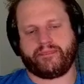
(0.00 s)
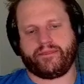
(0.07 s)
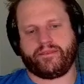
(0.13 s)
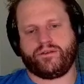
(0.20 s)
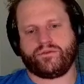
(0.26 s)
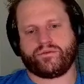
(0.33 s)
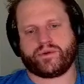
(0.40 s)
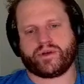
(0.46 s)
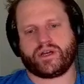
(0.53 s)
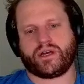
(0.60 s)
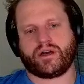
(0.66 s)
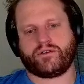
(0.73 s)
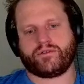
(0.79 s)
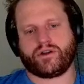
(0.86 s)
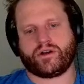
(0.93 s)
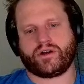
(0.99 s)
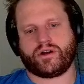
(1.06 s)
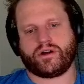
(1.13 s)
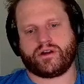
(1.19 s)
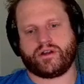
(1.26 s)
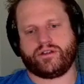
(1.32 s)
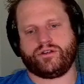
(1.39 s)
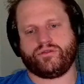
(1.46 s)
you
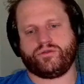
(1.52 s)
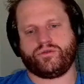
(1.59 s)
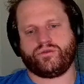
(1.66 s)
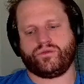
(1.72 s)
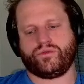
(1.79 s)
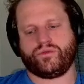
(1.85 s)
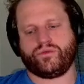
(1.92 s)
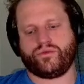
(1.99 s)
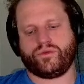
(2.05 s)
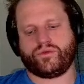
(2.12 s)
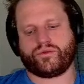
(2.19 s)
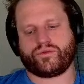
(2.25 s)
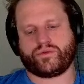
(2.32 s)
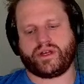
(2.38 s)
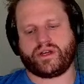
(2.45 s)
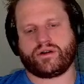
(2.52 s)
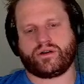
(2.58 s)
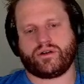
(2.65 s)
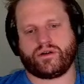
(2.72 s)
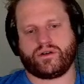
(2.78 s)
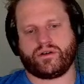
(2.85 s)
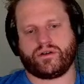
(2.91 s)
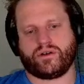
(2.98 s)
recover, you
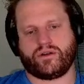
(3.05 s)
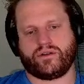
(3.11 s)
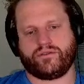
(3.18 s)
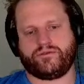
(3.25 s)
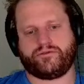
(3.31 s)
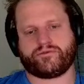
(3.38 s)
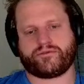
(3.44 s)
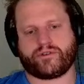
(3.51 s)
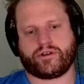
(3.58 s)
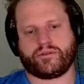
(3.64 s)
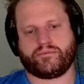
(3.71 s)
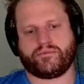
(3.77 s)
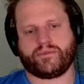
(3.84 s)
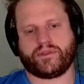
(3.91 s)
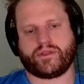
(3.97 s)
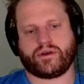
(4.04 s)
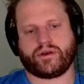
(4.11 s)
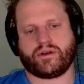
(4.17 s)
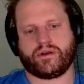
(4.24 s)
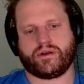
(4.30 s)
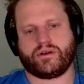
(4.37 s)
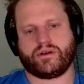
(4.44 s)
recall from the